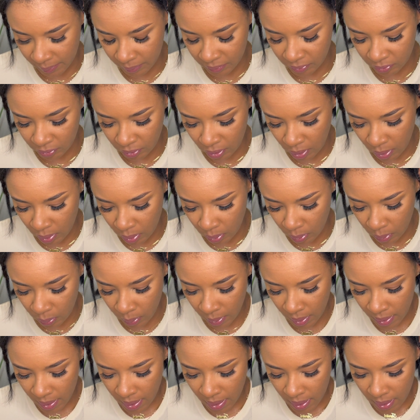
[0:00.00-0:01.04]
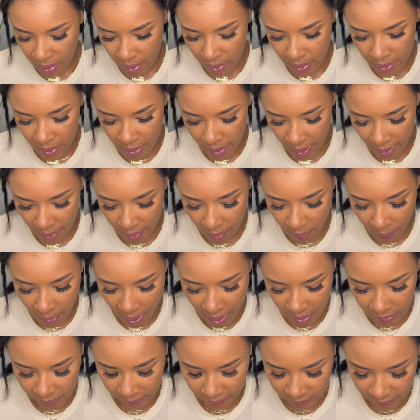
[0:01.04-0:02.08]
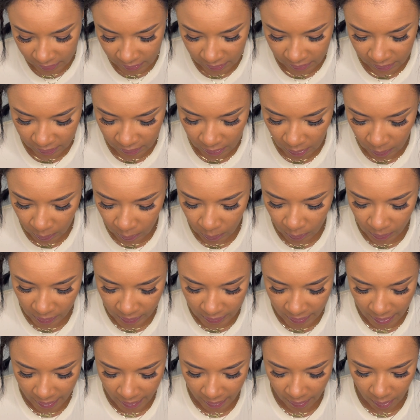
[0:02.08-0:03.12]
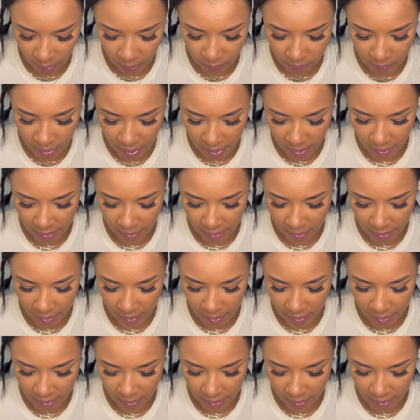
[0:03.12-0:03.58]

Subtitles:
So now I like to sew down